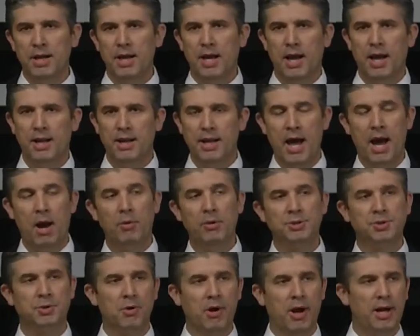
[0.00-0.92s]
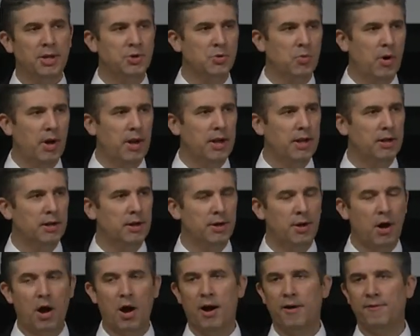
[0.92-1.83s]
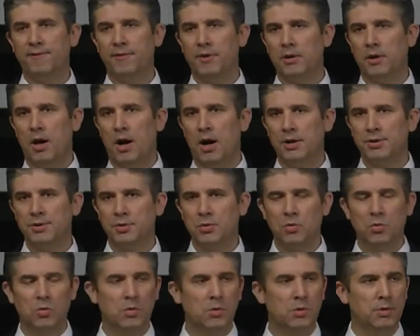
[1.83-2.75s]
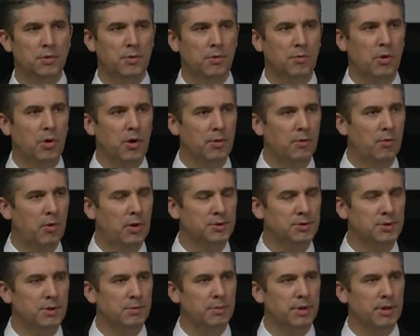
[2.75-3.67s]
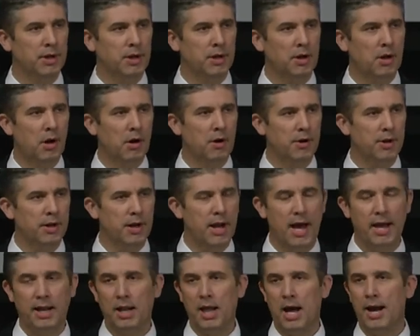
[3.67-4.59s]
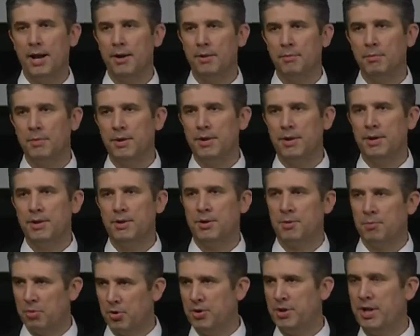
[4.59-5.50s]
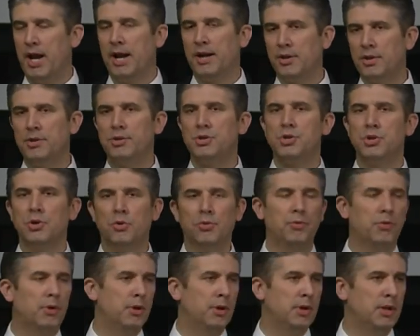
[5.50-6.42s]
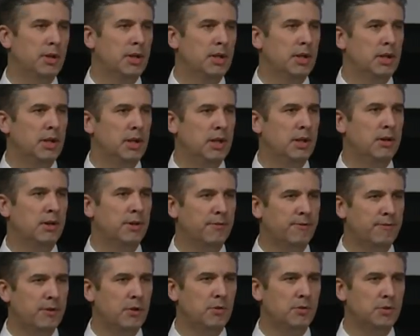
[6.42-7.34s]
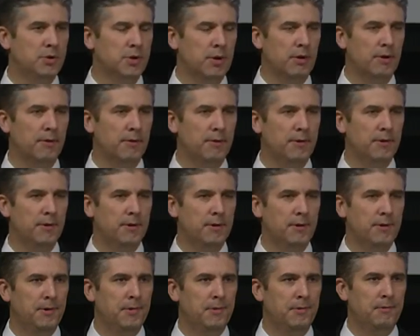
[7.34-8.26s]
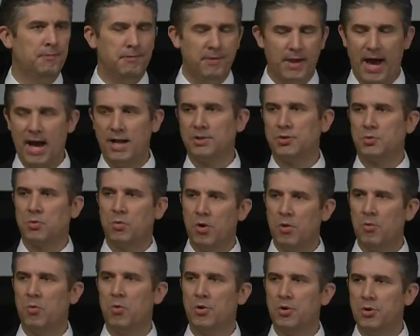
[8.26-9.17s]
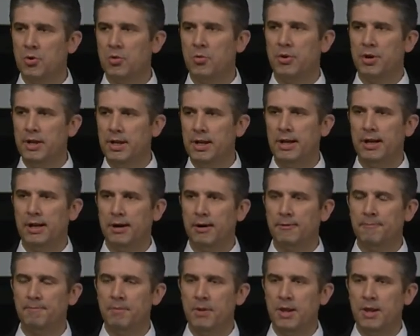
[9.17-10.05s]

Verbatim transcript: and now he's graduating and off to law school where he wants to be a guardian ad litem to protect children into the future. That's what we're doing here.